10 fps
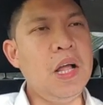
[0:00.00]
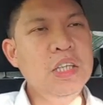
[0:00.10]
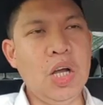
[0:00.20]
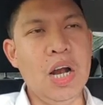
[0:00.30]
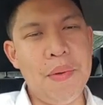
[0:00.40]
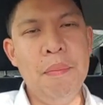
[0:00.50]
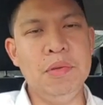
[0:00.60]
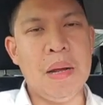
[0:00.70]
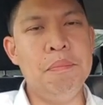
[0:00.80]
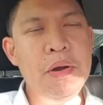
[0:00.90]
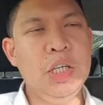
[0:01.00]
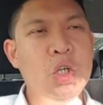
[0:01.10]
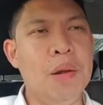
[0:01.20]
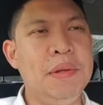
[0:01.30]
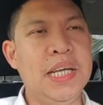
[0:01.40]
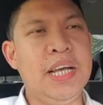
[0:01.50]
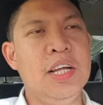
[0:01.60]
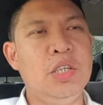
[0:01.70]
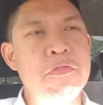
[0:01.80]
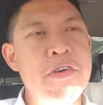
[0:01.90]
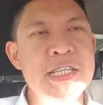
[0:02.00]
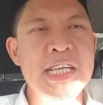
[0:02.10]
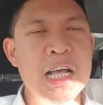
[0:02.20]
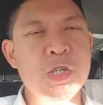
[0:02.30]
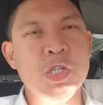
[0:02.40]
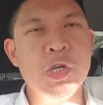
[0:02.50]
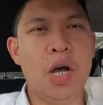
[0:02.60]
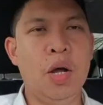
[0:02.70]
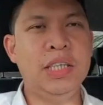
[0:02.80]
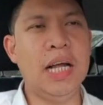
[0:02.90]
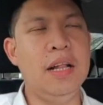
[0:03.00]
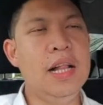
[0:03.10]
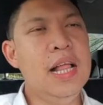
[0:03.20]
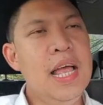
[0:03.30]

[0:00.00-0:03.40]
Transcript: I'm pretty sure I'll be taking her to a friend's house or to a hotel.